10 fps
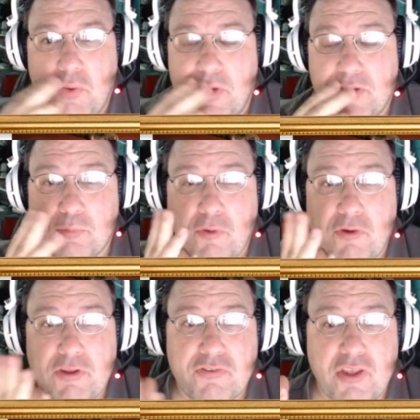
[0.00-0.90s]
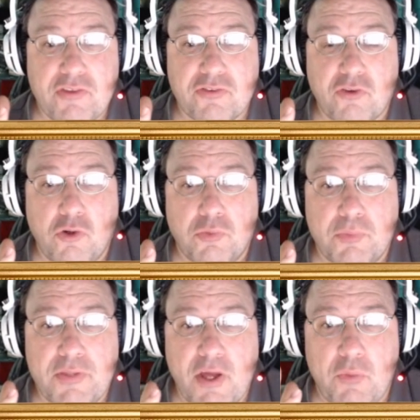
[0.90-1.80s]
Experience has told
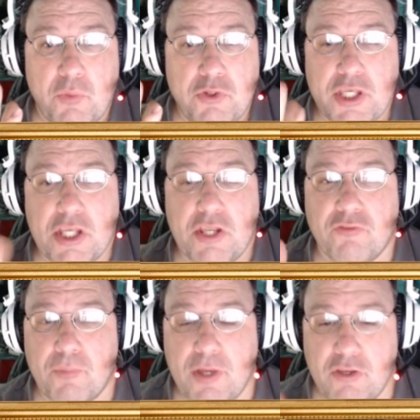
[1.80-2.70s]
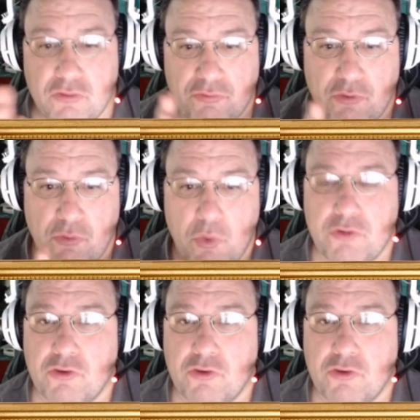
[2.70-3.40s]
me that when you get information from what,